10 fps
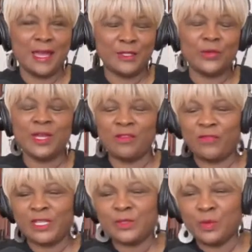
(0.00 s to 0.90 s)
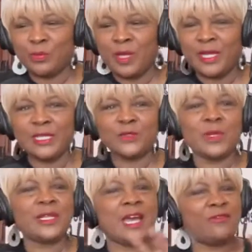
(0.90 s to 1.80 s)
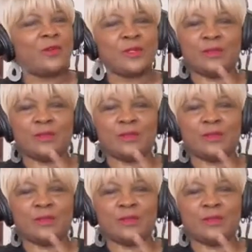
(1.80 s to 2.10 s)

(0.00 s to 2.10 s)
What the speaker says: do have a Facebook page, but not for